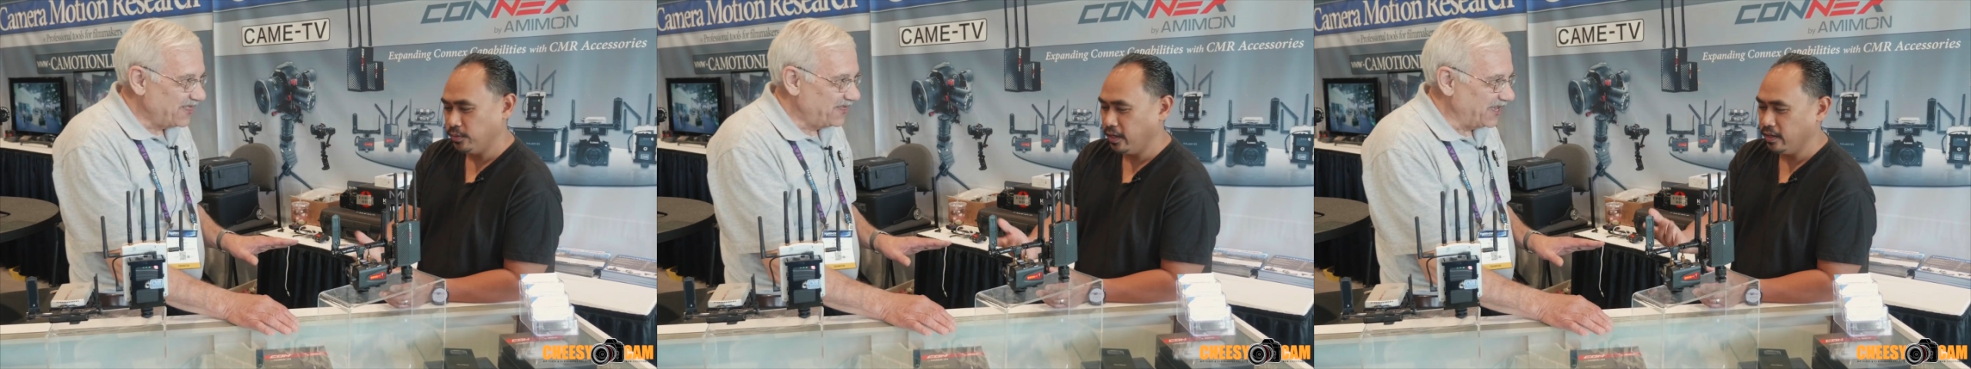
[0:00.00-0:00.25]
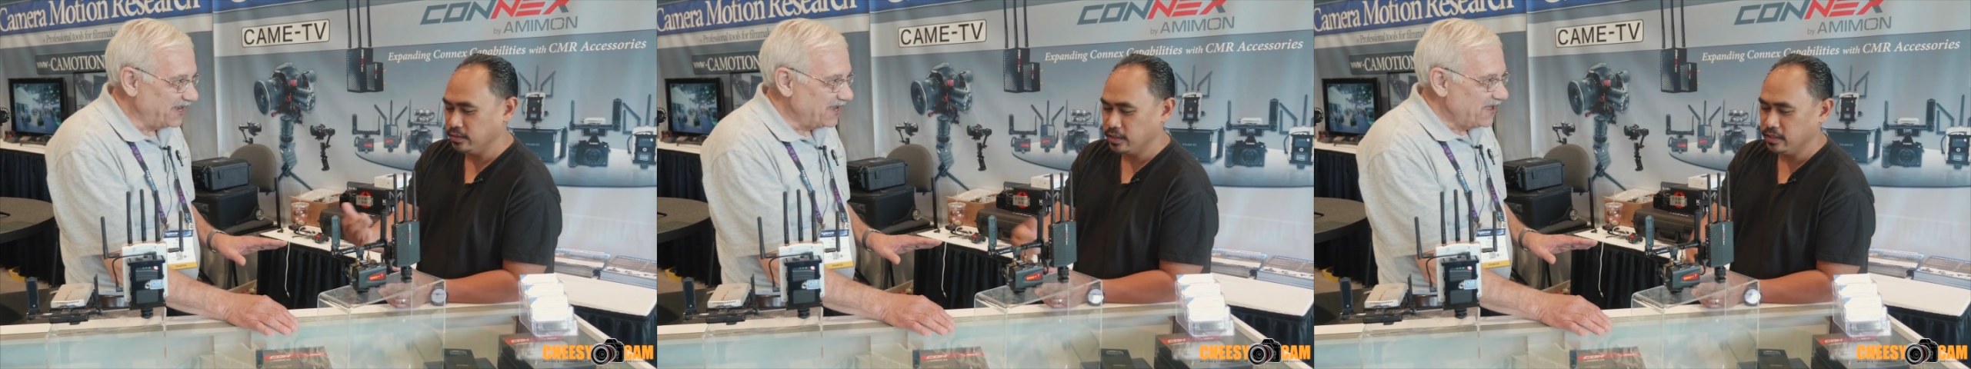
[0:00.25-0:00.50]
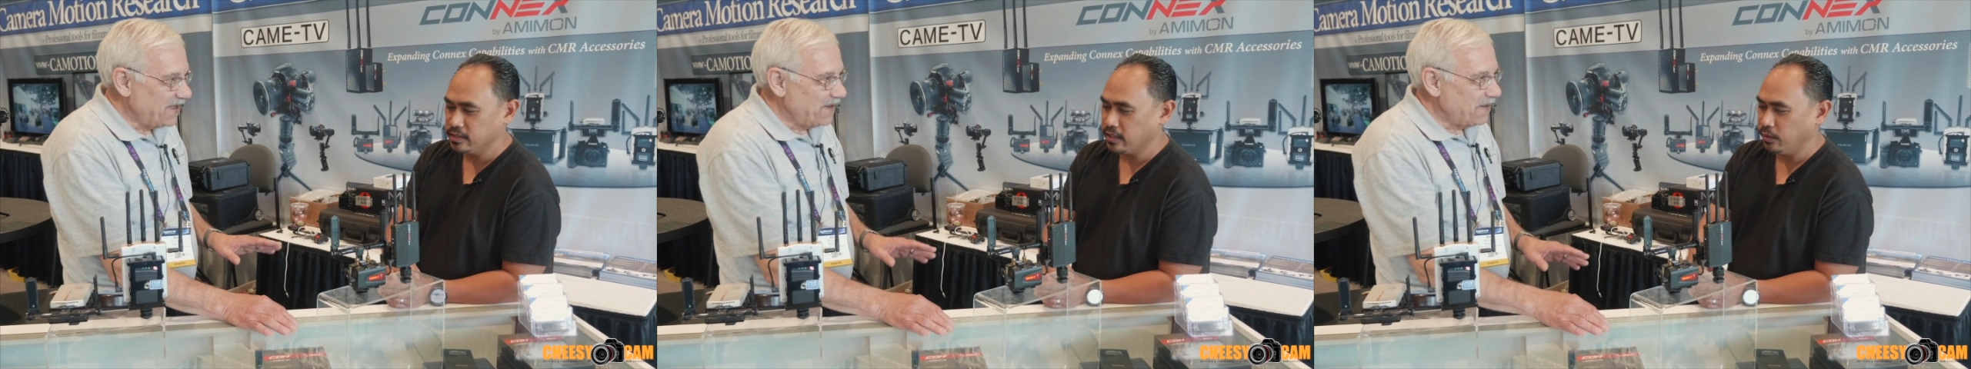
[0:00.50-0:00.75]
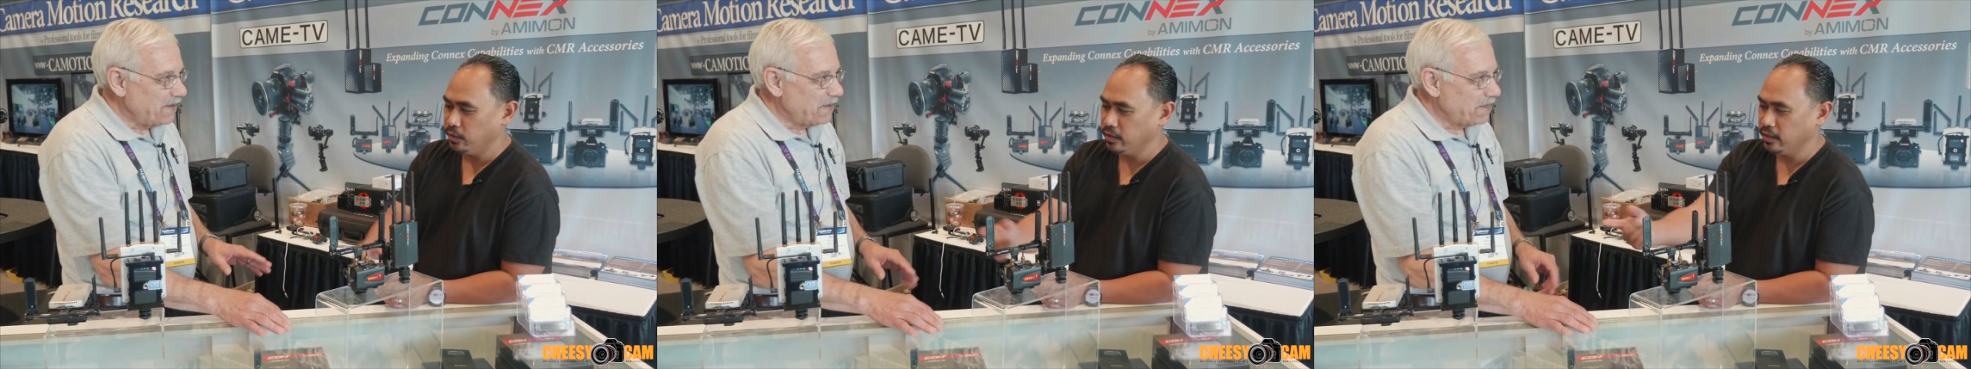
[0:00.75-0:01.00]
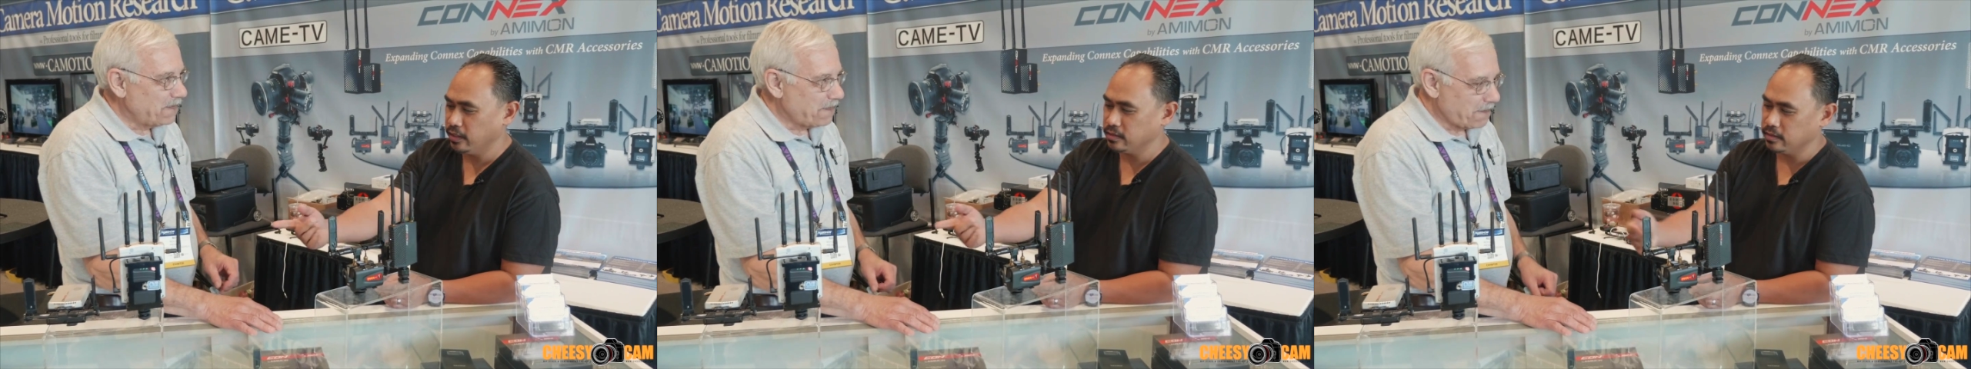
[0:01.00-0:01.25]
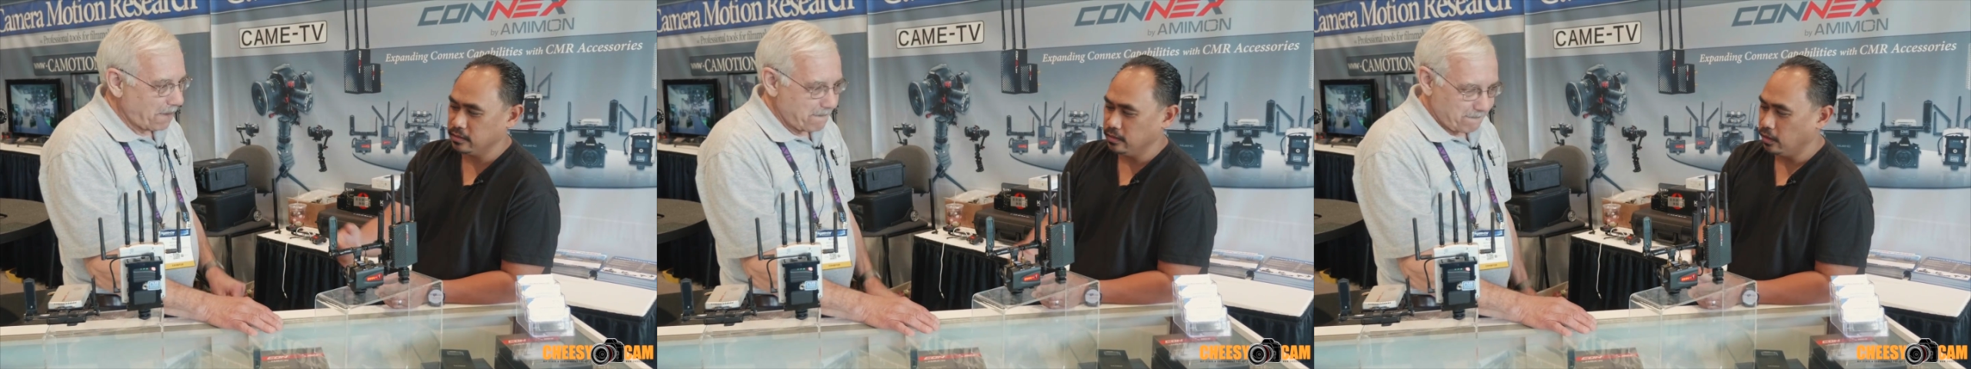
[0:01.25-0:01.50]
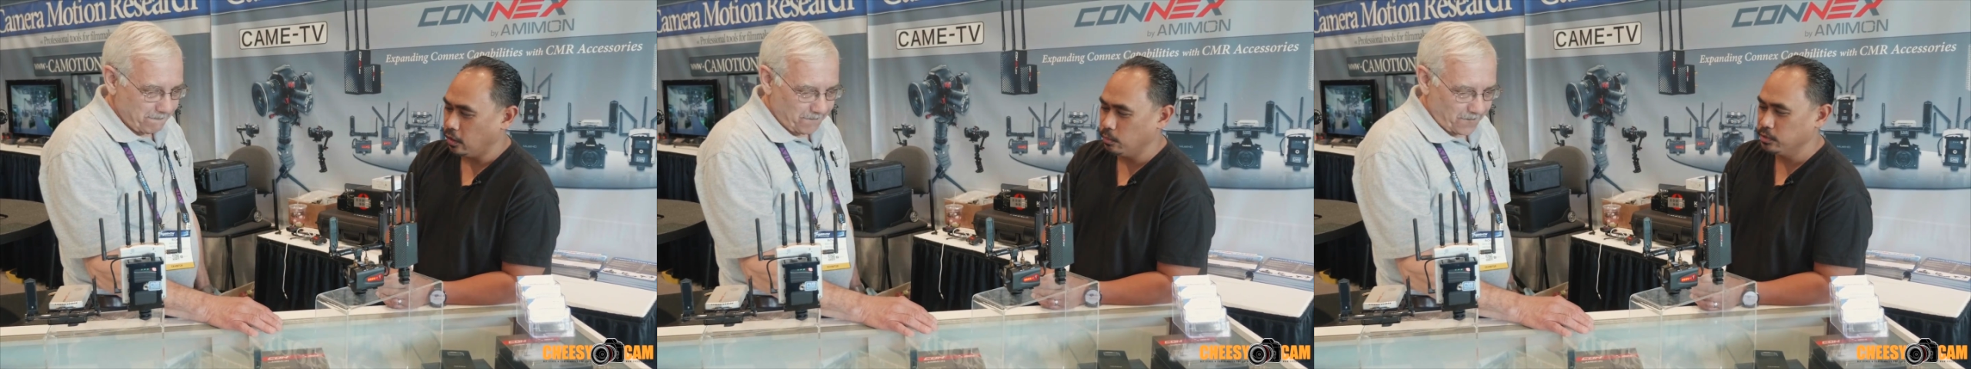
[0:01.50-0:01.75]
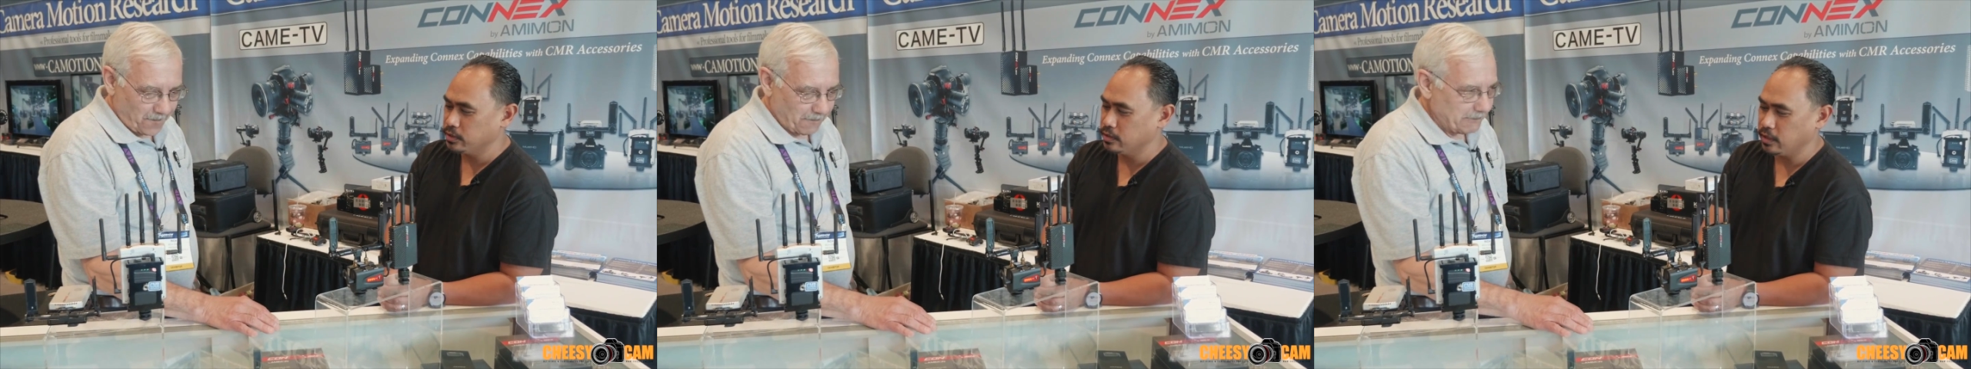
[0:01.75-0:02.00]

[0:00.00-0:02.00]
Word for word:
Speaker 1: Right, I was gonna say, you can get almost the